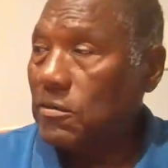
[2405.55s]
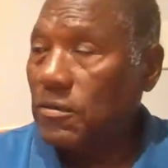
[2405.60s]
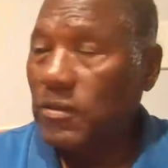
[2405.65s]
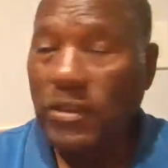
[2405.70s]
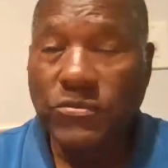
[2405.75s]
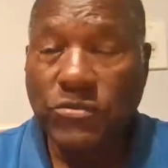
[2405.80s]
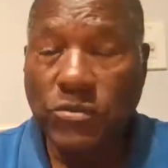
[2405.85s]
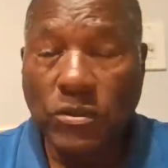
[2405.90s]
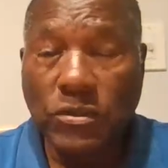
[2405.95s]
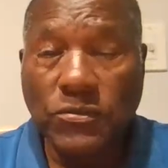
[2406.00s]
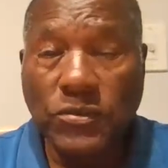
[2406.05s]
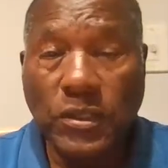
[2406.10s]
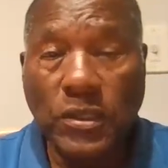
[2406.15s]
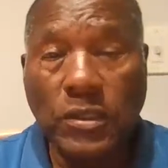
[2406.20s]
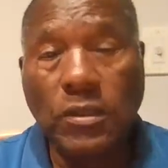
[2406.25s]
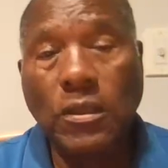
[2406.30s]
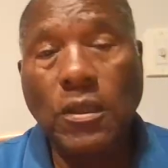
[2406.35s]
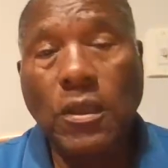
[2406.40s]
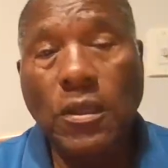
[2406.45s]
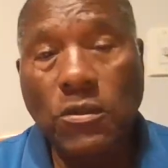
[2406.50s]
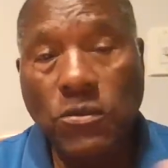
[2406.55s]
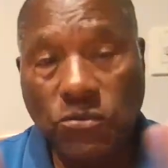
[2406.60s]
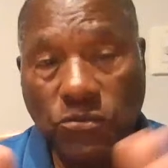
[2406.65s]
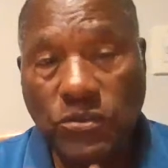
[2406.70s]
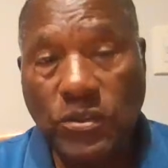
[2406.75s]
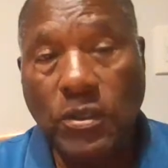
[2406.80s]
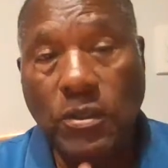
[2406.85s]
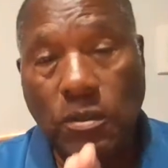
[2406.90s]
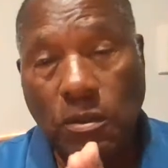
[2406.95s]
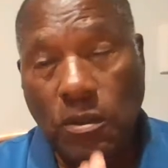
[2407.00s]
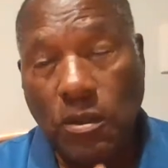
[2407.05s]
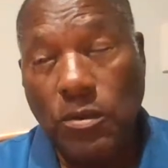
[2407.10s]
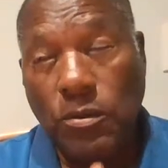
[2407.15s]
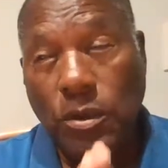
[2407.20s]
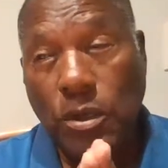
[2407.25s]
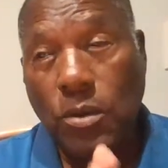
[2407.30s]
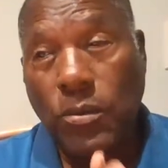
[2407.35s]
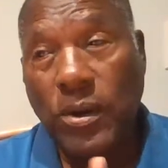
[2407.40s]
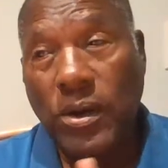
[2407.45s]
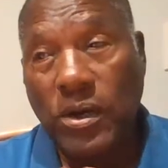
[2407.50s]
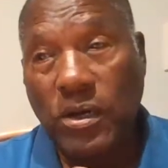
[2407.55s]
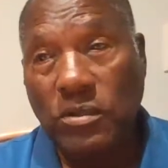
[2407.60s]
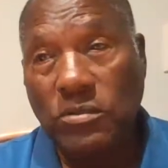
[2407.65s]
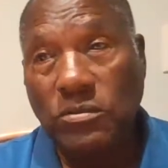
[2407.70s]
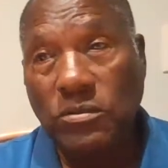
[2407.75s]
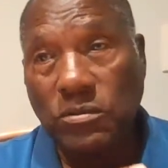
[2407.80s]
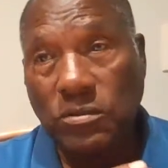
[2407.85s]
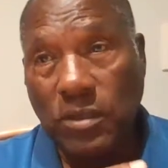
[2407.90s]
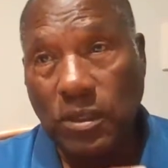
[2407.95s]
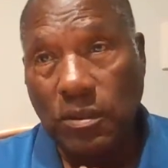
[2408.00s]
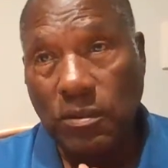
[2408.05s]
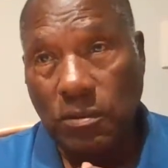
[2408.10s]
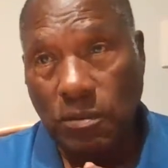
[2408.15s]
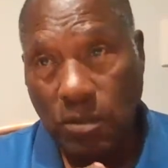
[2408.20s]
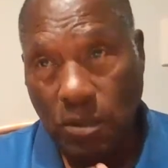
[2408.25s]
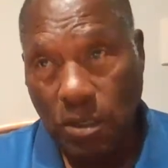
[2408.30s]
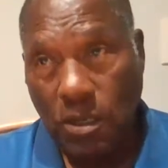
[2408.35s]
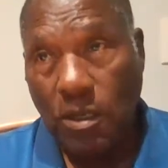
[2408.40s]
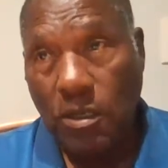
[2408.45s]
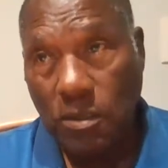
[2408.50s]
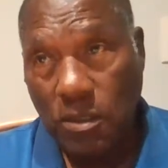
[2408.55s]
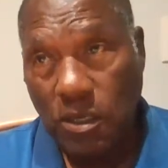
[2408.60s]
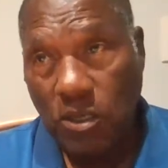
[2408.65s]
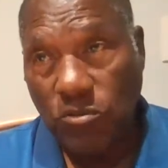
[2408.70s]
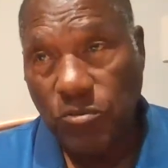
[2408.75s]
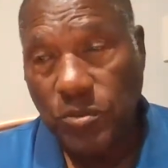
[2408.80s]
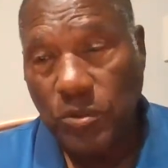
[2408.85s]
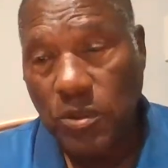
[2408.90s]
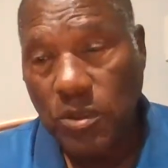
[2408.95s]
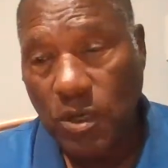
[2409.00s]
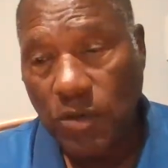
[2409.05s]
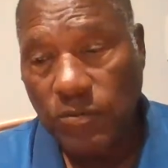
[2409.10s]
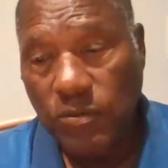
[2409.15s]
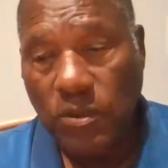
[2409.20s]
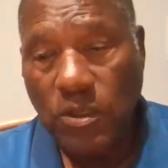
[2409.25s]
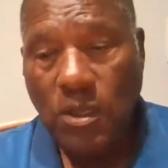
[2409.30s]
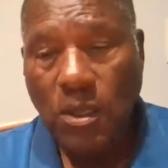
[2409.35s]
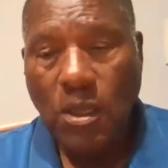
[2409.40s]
And that's a good thing. State law requires that the Holocaust be covered.